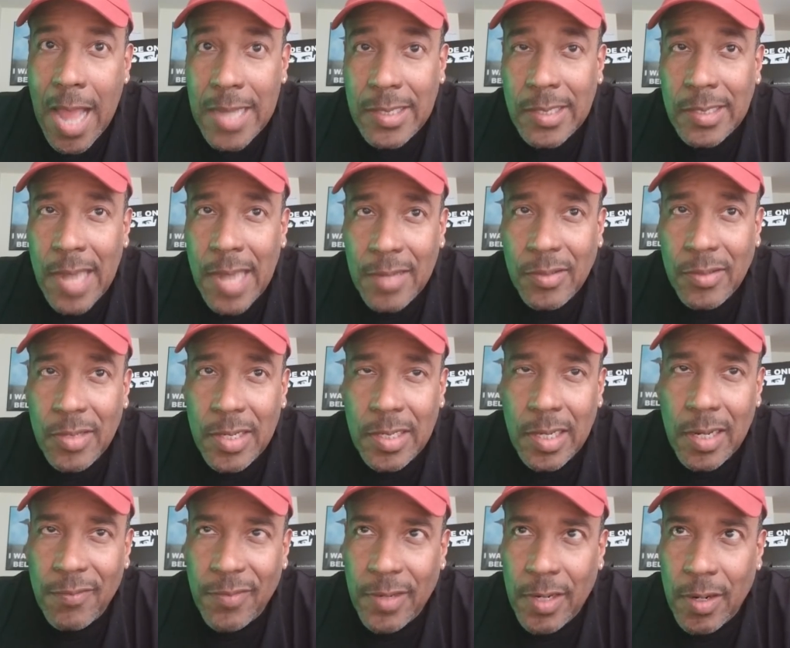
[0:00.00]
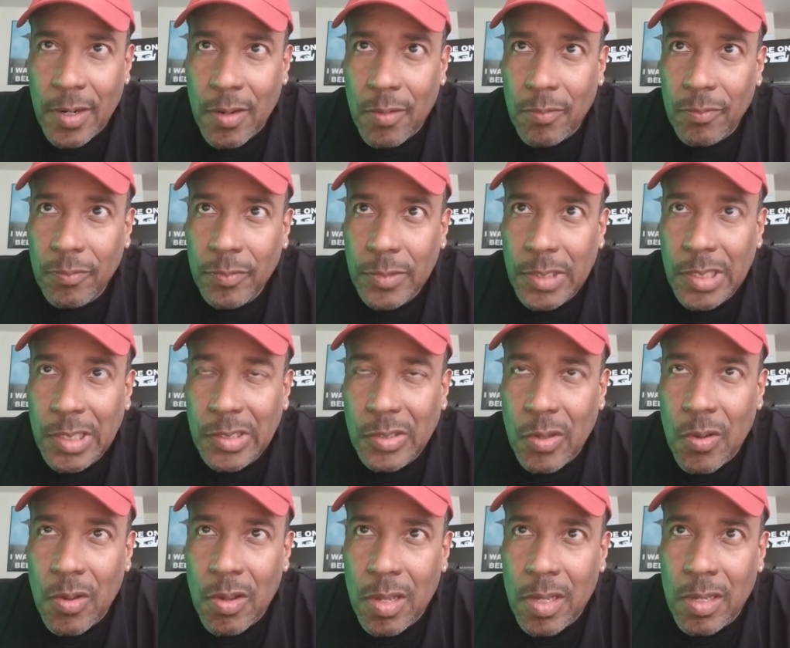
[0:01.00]
just actually did a video
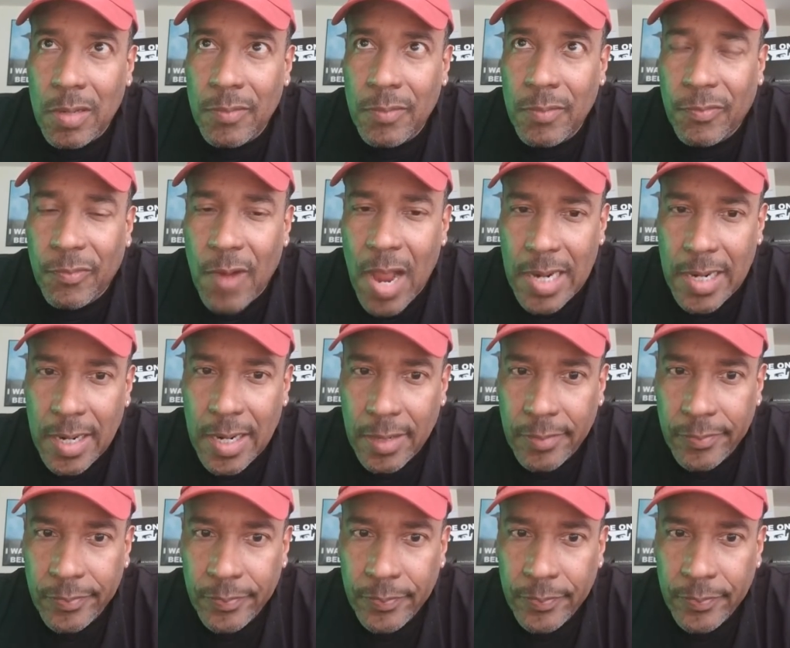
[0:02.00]
just on Friday.